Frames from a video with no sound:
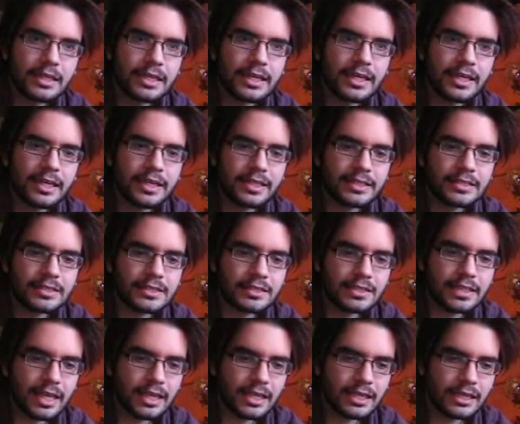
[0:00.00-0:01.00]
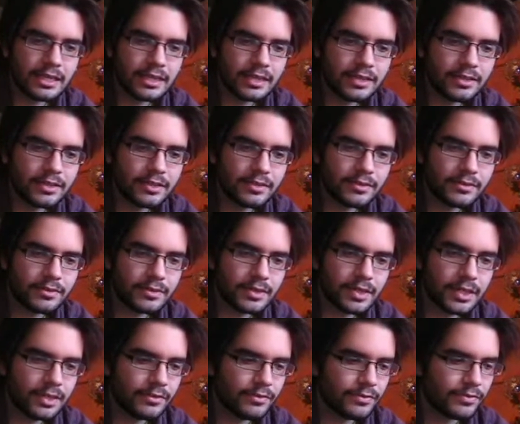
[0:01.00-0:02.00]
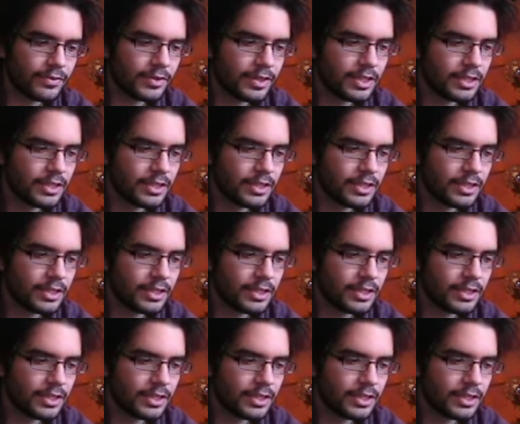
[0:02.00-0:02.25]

It's taking, if